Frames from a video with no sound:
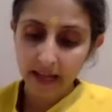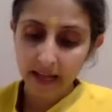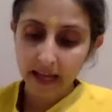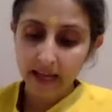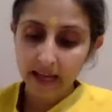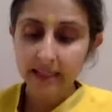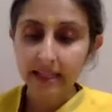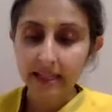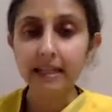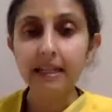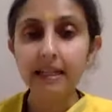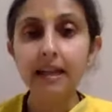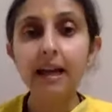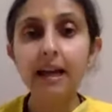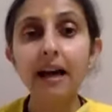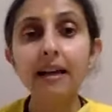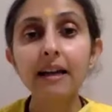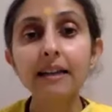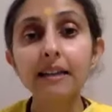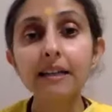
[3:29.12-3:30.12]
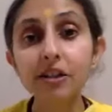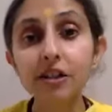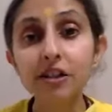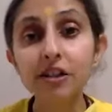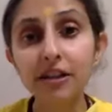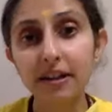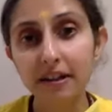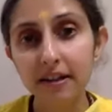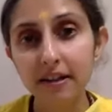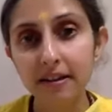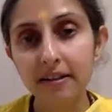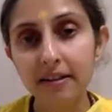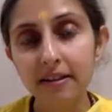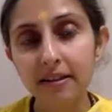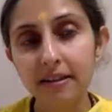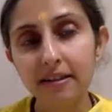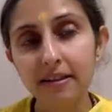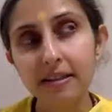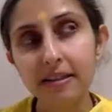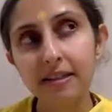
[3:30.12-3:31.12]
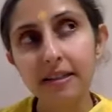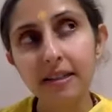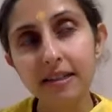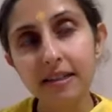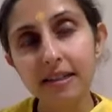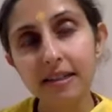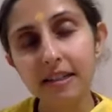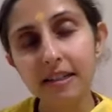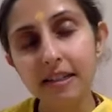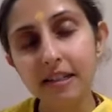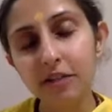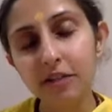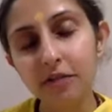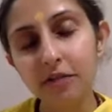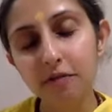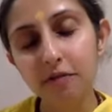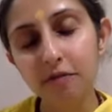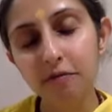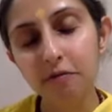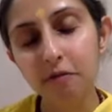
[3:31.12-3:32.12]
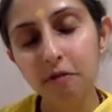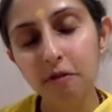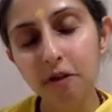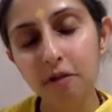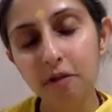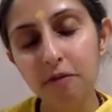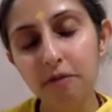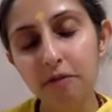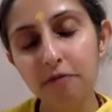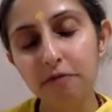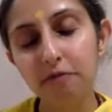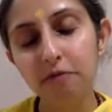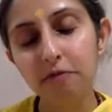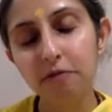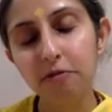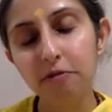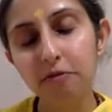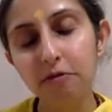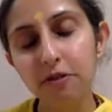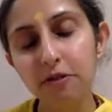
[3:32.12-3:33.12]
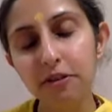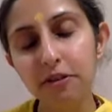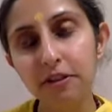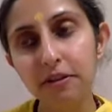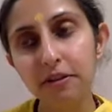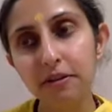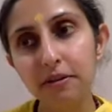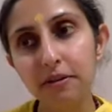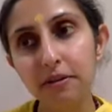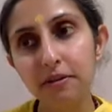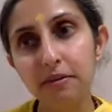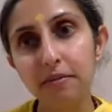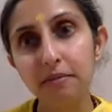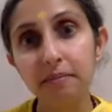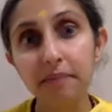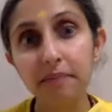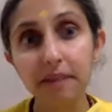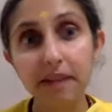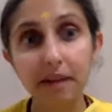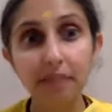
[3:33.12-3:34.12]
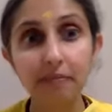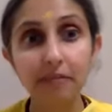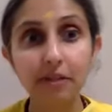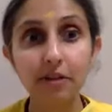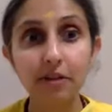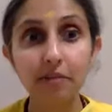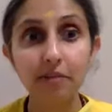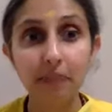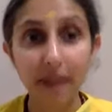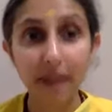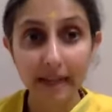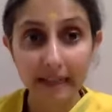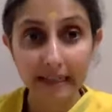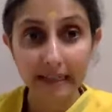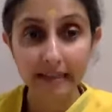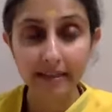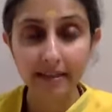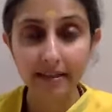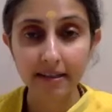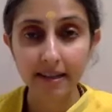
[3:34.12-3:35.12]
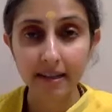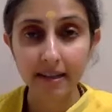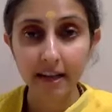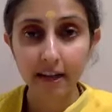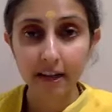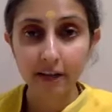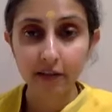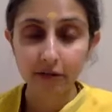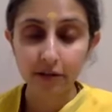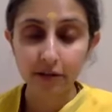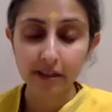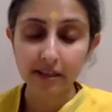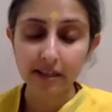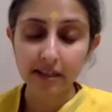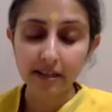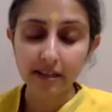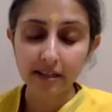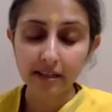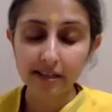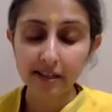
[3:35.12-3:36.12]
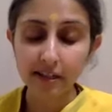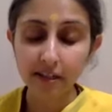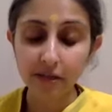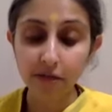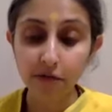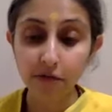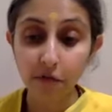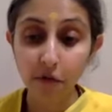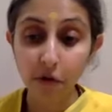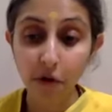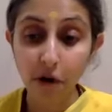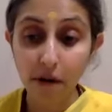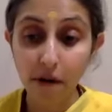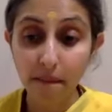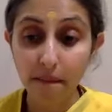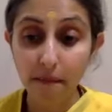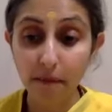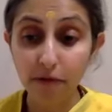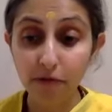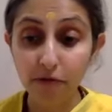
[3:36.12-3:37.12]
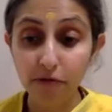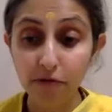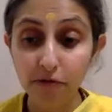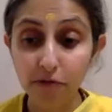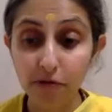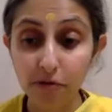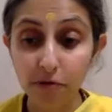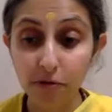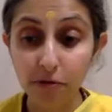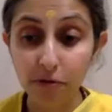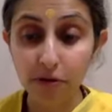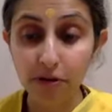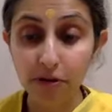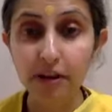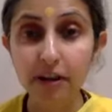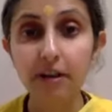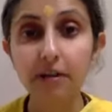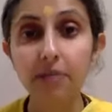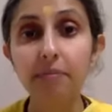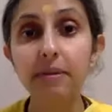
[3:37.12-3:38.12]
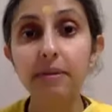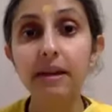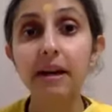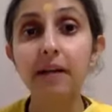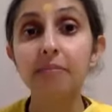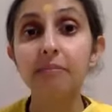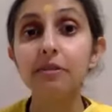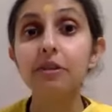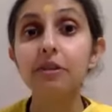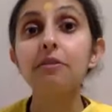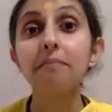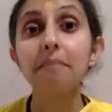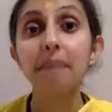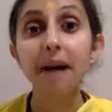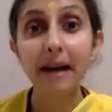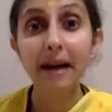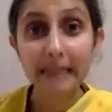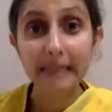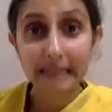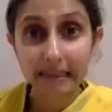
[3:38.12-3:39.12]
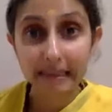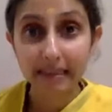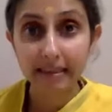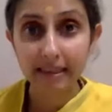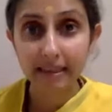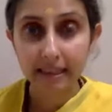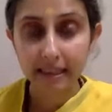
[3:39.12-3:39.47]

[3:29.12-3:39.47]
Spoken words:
Then anishtaha, the subtlest form of food, becomes our mind. So the subtlest form of food becomes our mind.